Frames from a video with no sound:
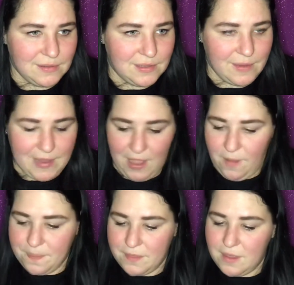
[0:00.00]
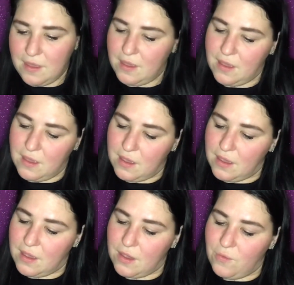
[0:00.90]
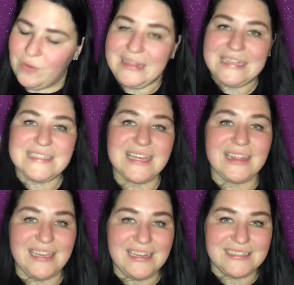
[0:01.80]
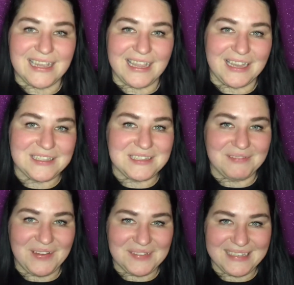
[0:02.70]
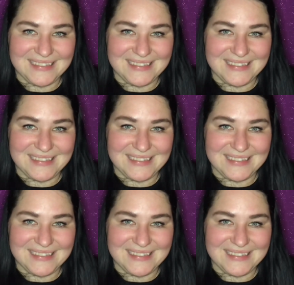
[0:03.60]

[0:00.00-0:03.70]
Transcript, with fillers: Here we go. Woodlands Elite Gunsmoke.